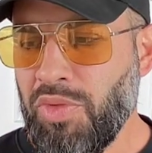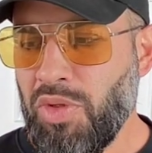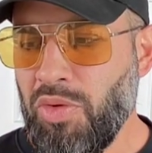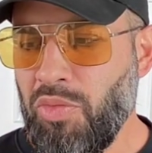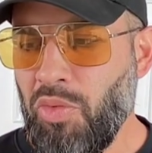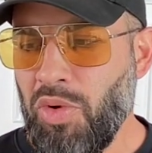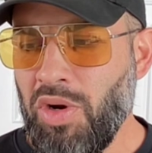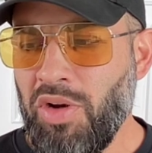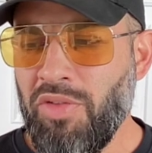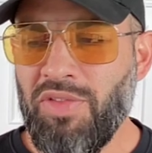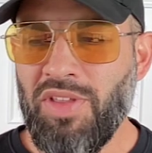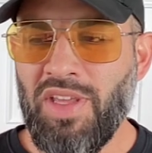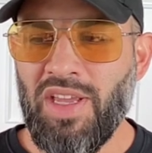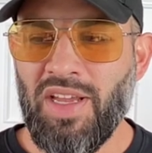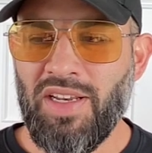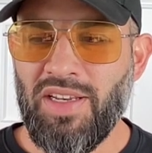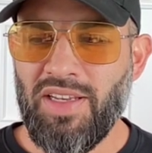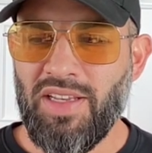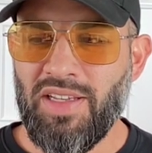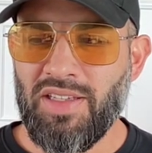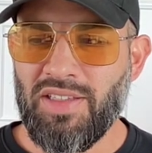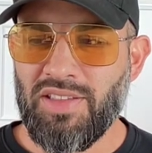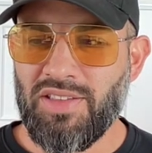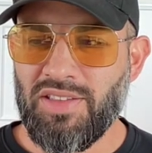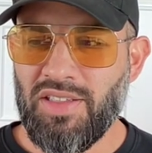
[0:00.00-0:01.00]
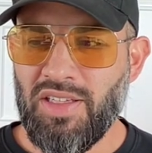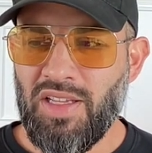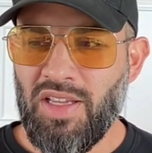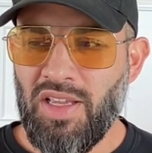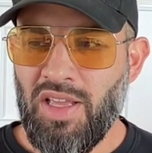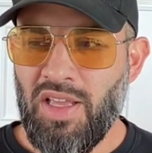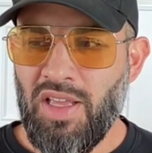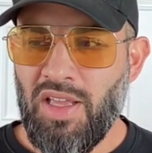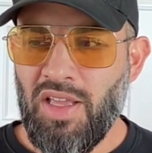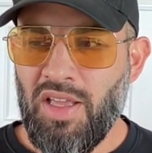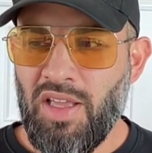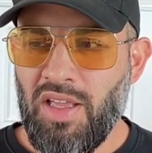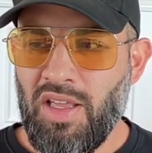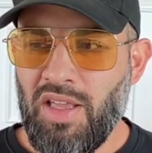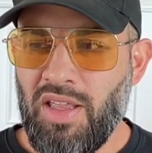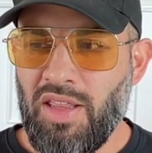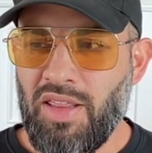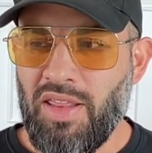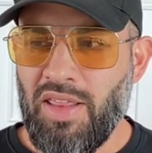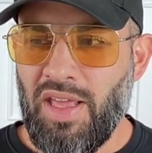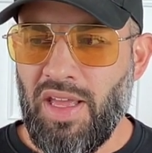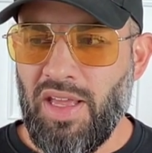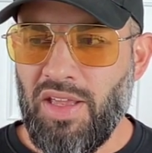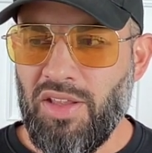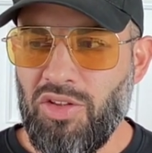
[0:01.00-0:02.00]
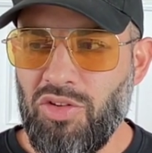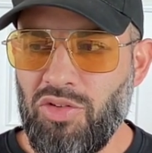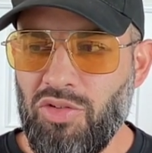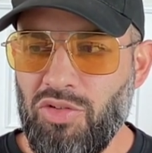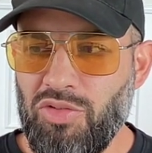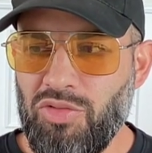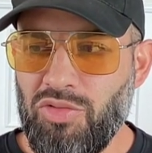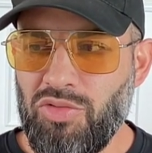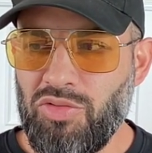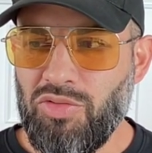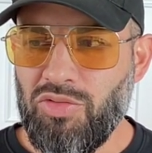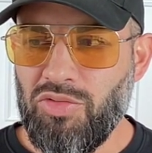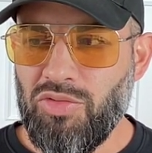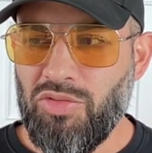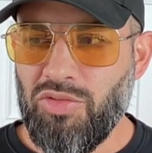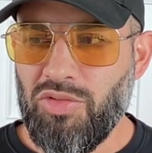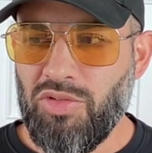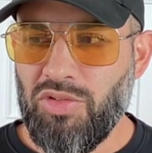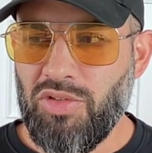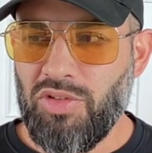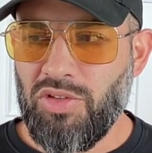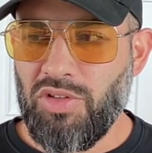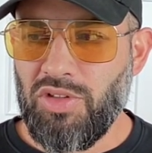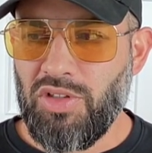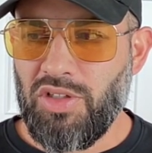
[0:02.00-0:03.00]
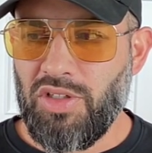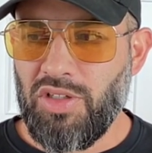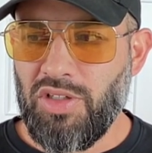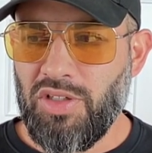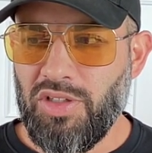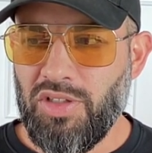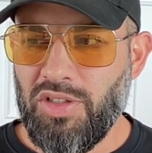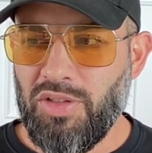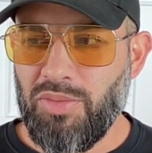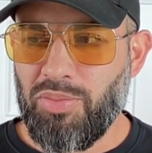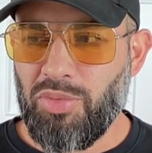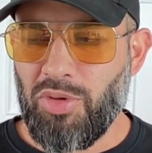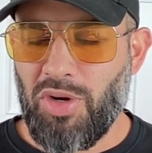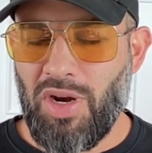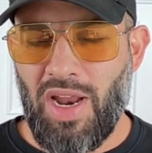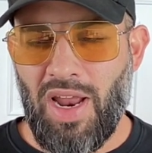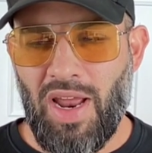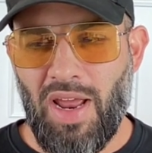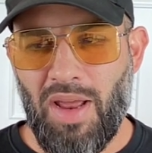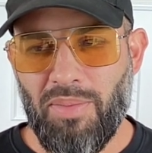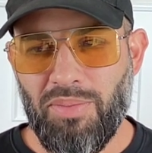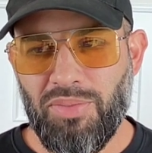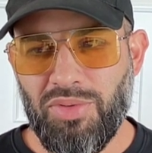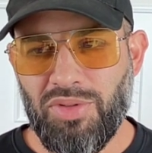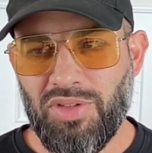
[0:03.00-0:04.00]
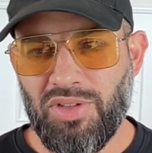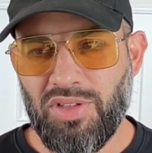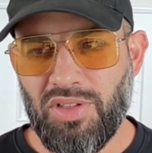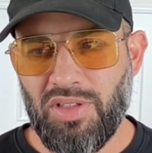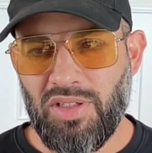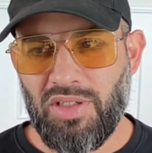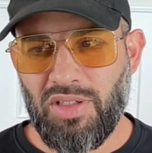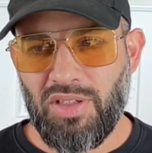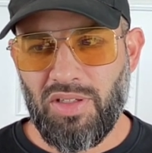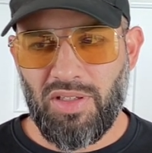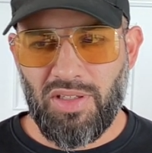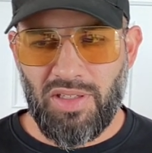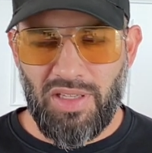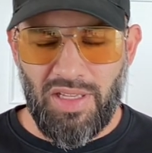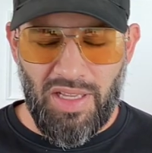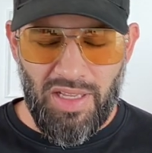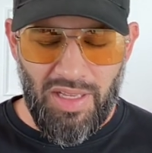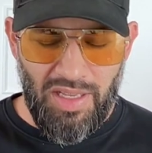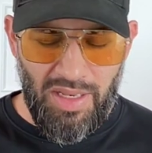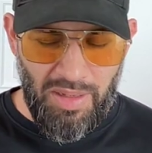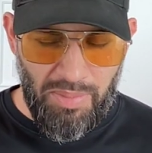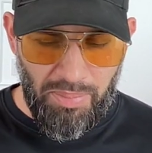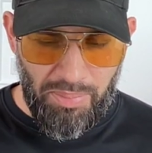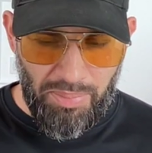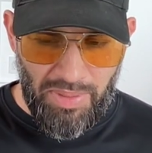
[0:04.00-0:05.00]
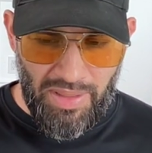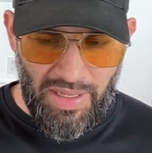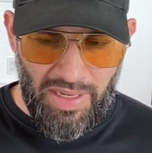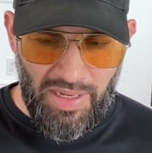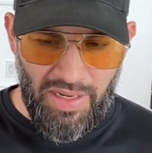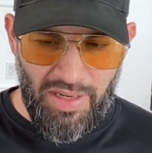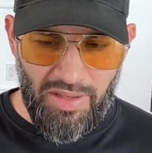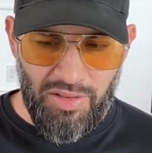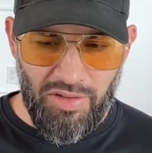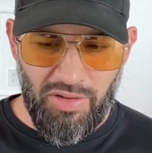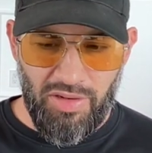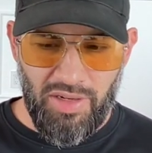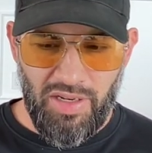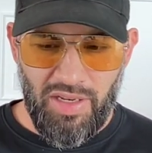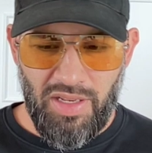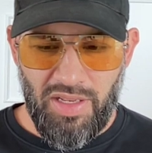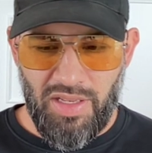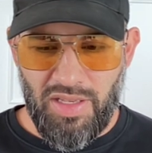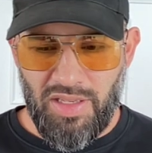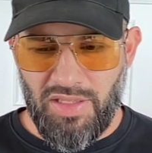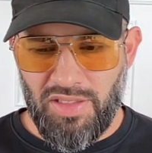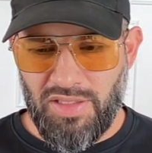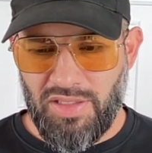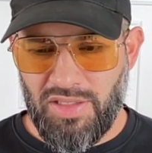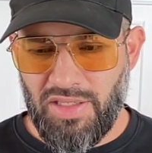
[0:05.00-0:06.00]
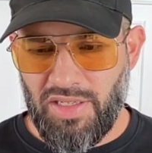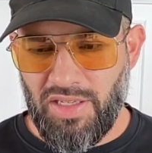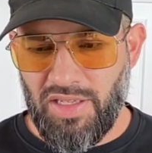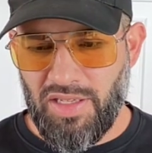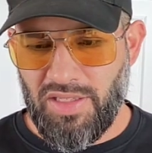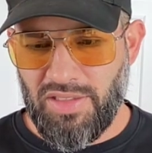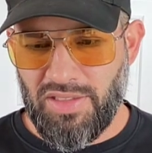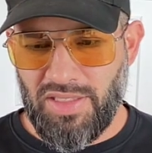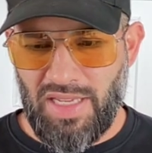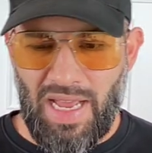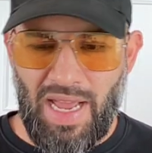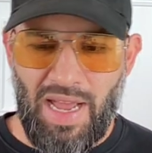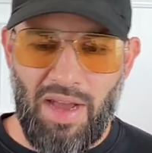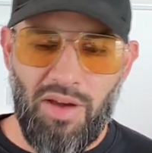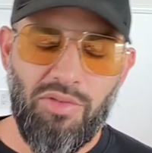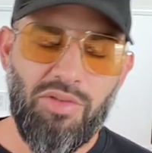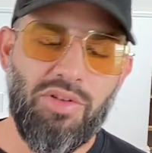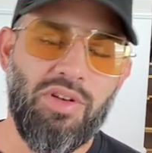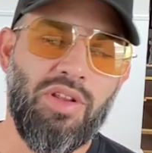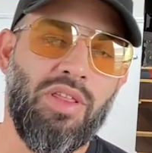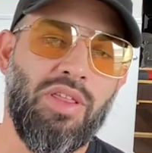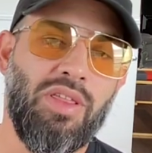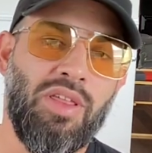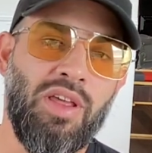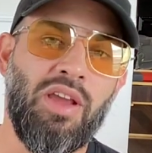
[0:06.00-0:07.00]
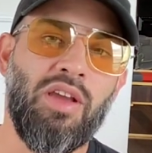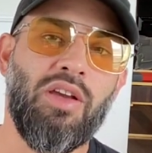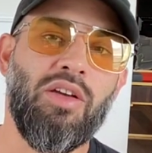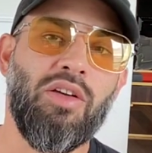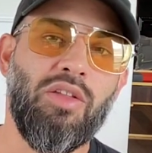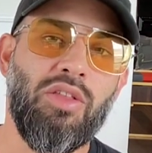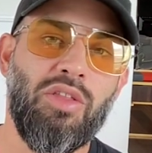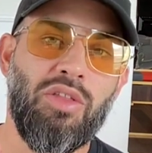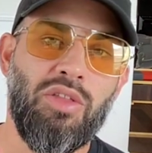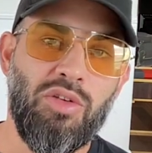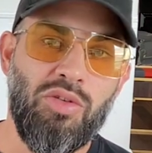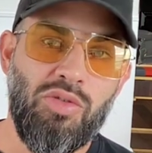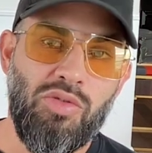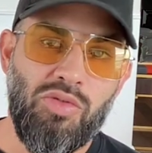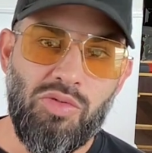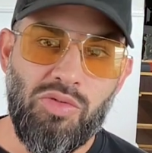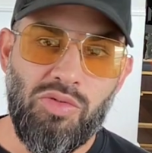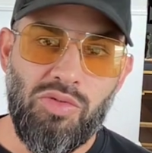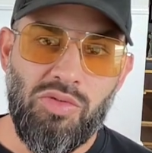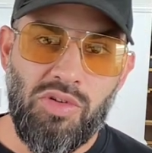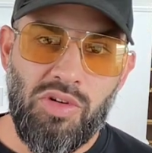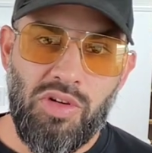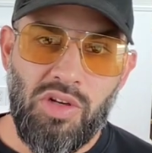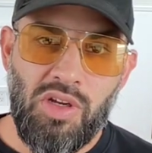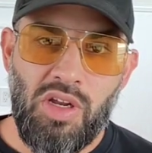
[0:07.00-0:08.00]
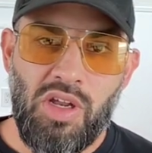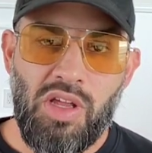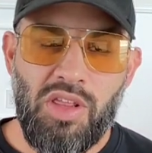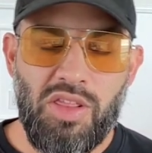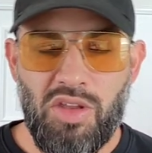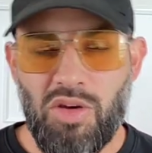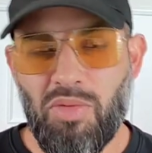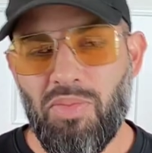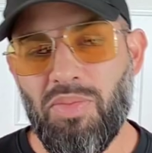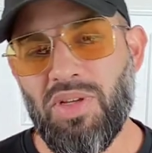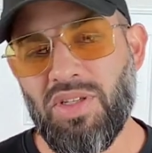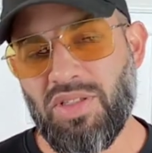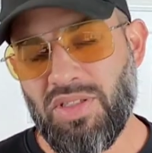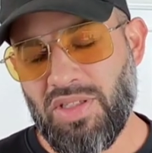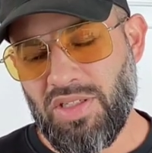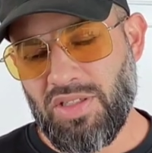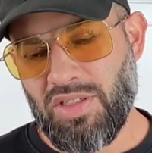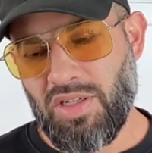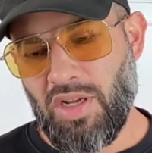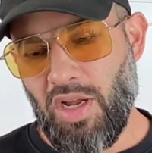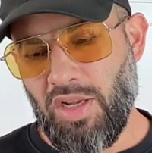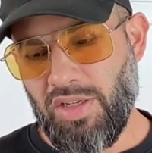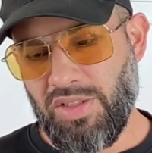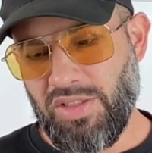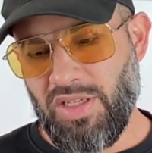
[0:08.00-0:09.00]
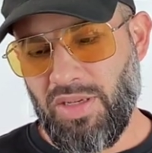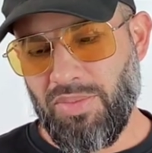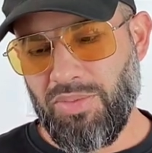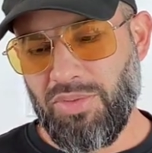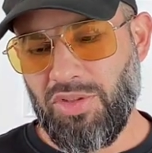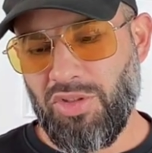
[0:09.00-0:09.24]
One of the ideas that you could perhaps implant in their heads is how to think through their business concept.